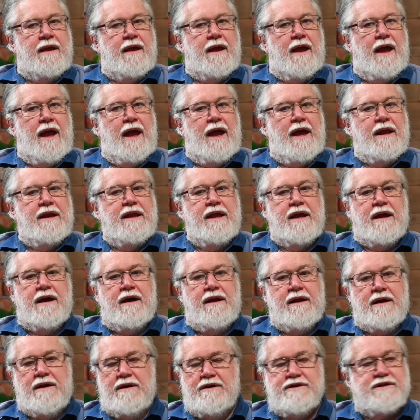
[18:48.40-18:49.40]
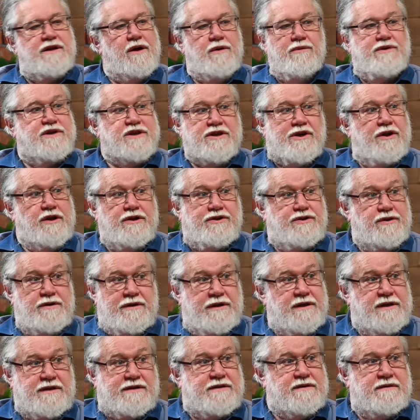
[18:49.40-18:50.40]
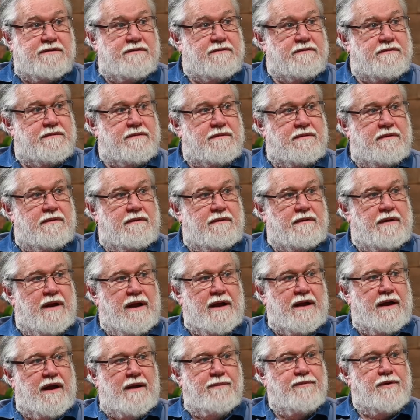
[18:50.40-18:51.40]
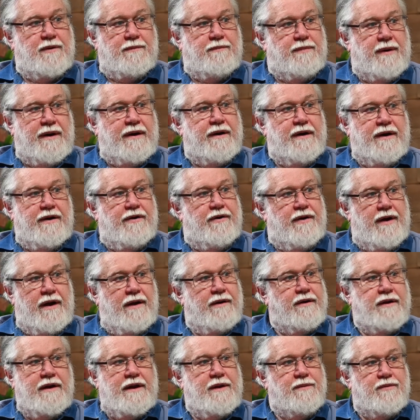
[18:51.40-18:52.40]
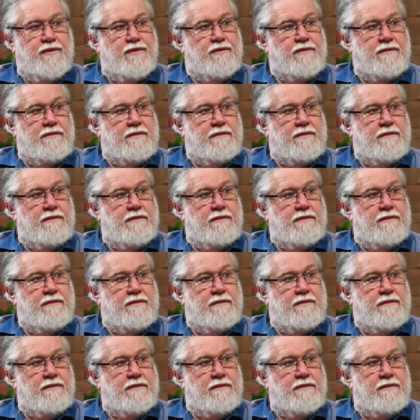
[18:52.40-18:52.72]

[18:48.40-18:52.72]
And he kind of goes, no, we're just going to do this. Like, I'm not buggering around anymore.